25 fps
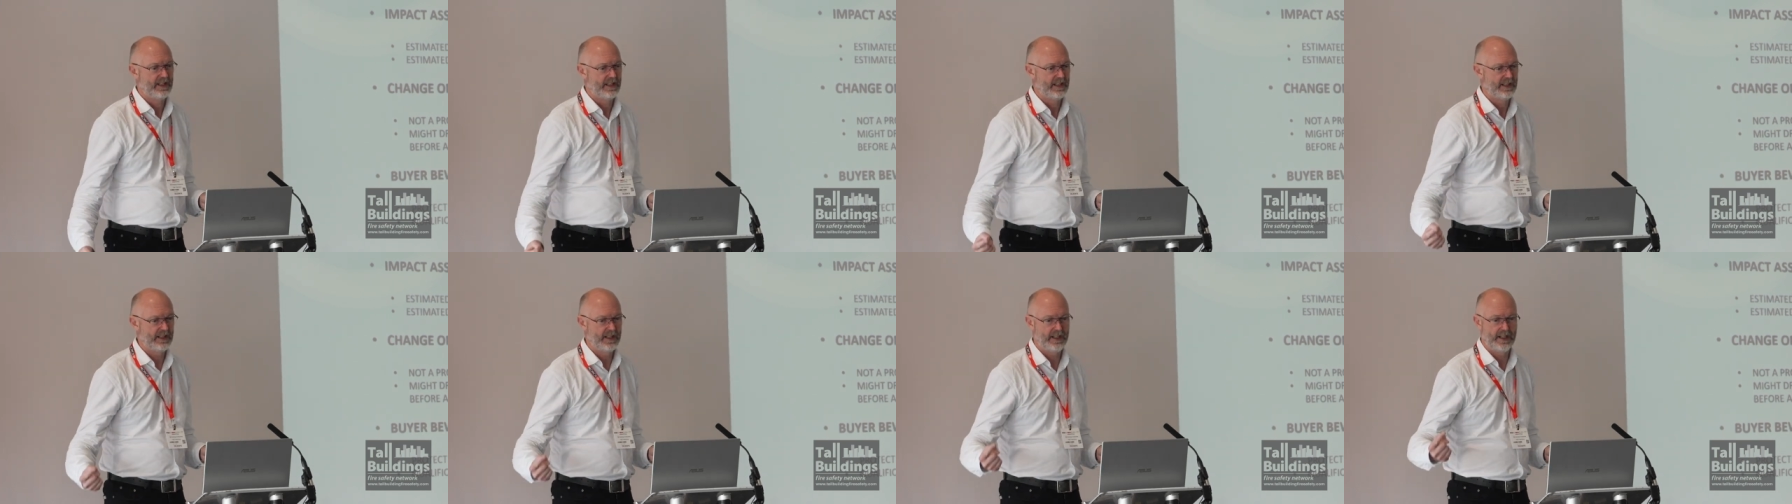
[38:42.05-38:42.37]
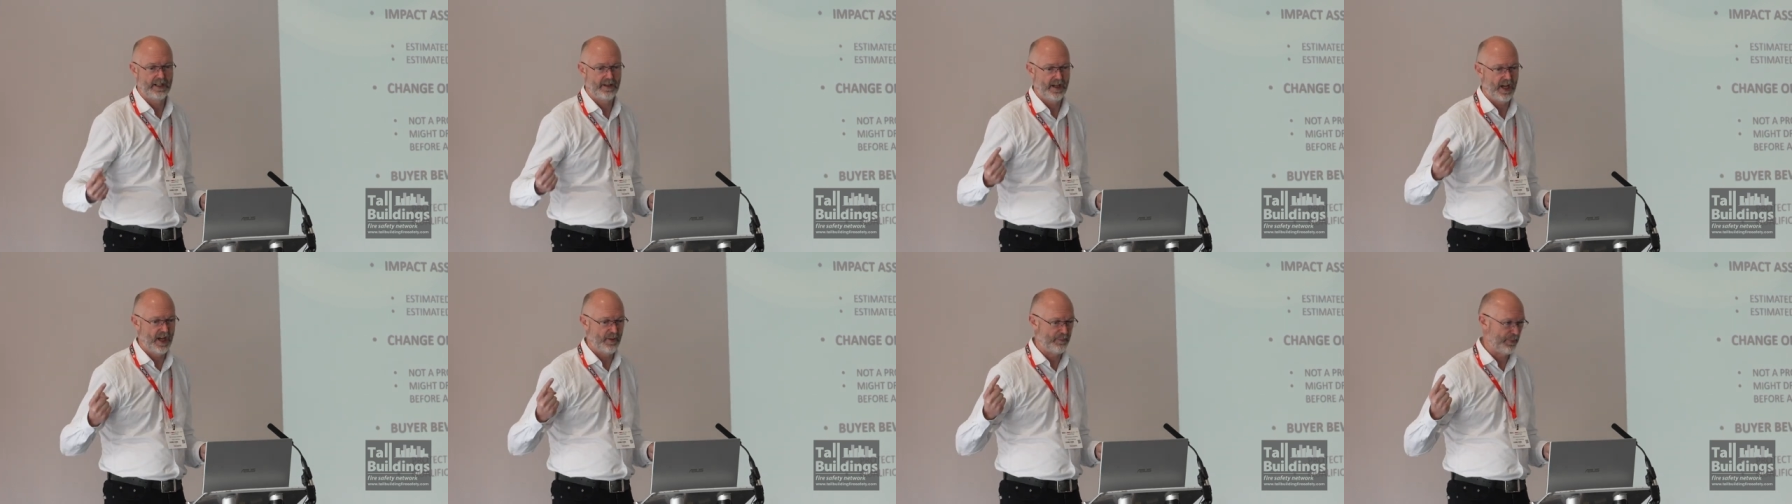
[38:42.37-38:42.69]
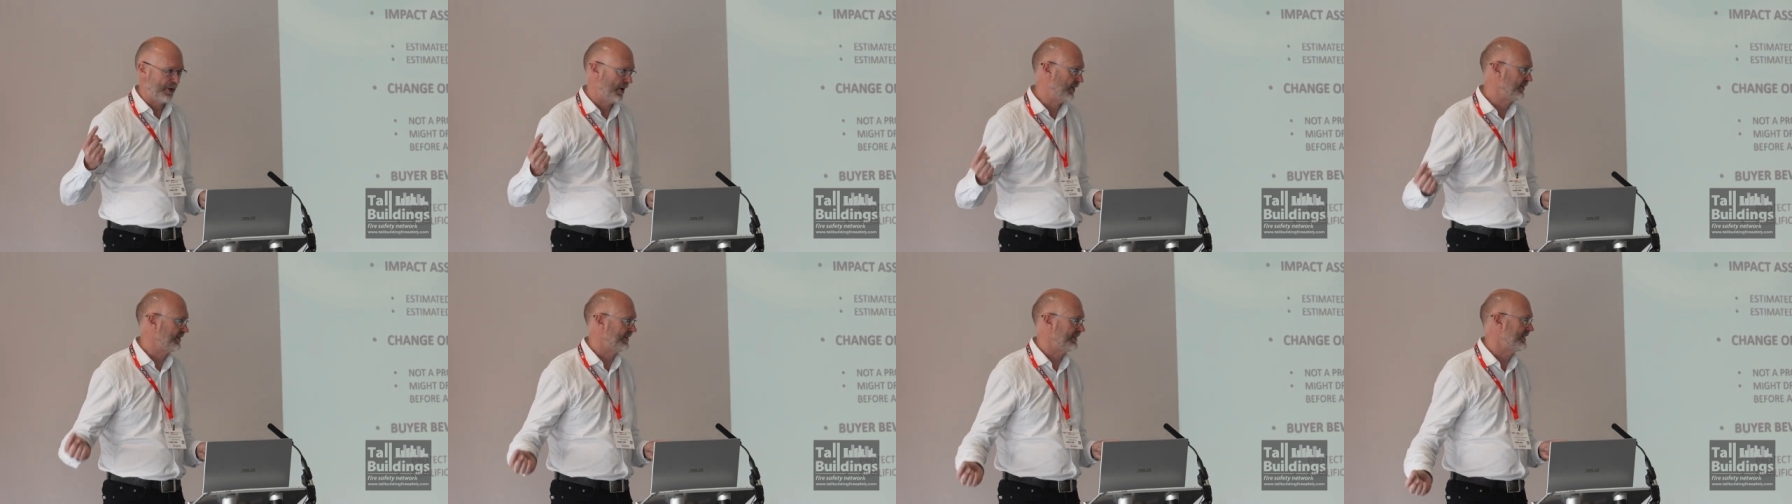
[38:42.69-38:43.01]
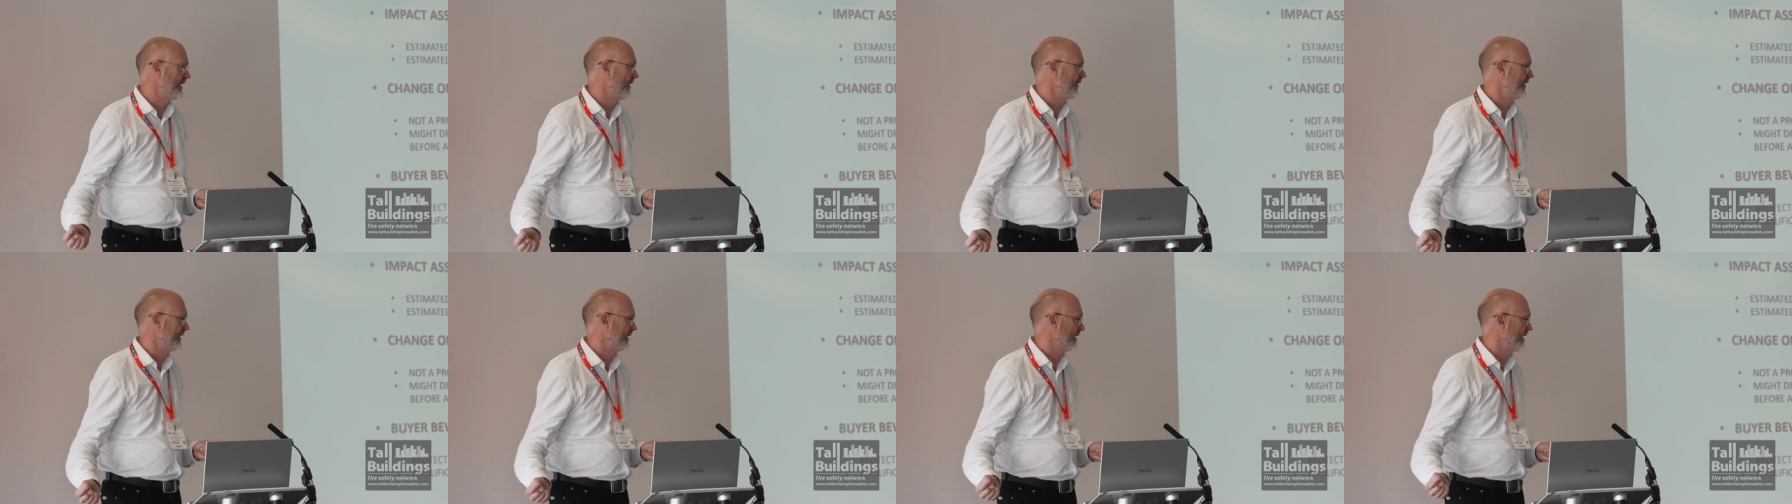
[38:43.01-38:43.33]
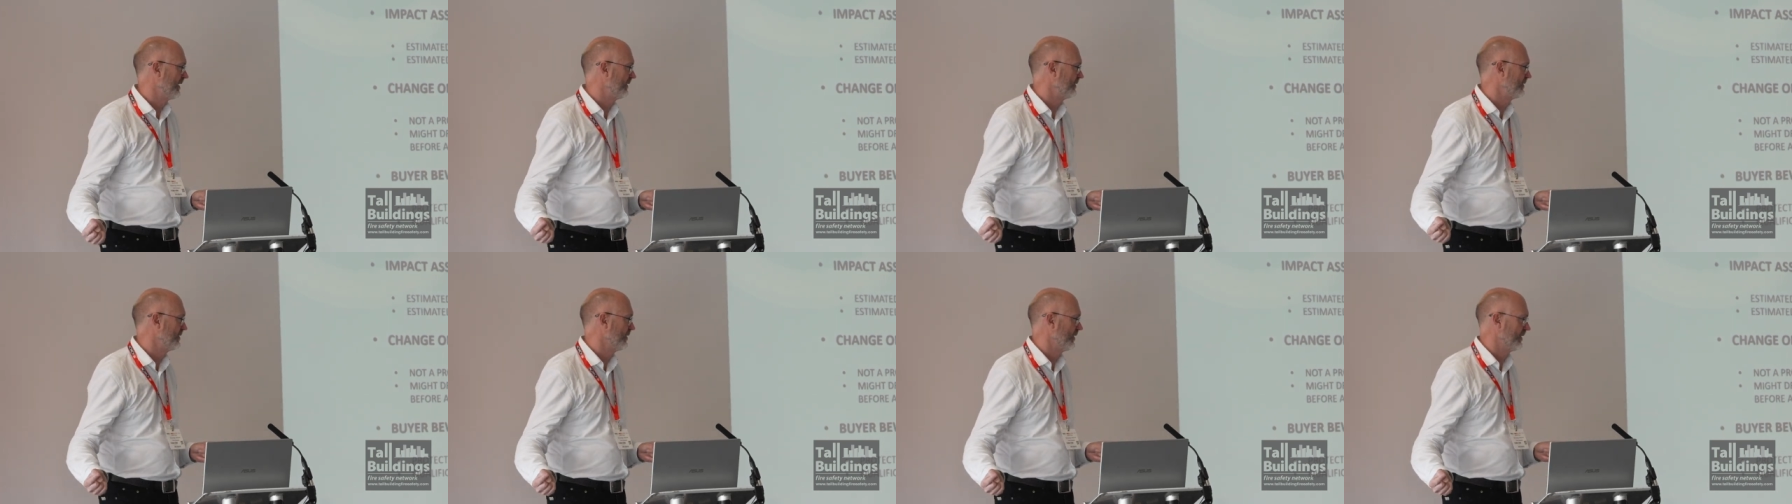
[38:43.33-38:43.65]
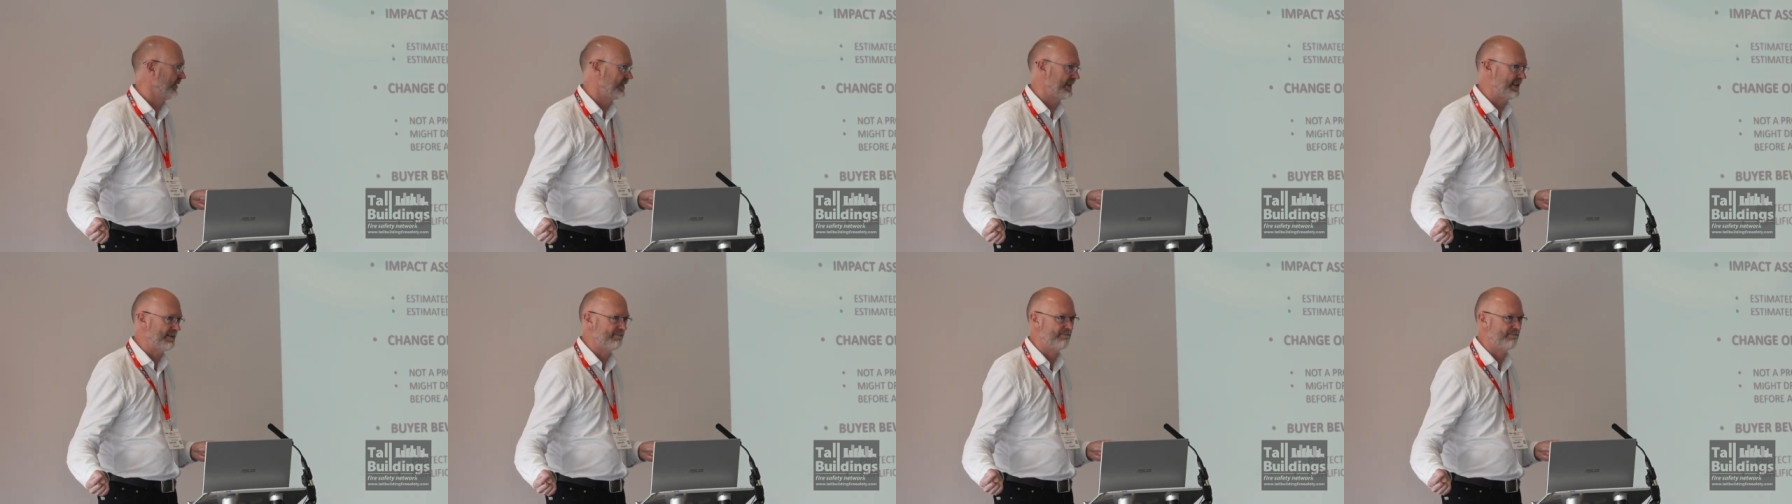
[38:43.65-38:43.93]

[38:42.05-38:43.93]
I, personally don't think I've got the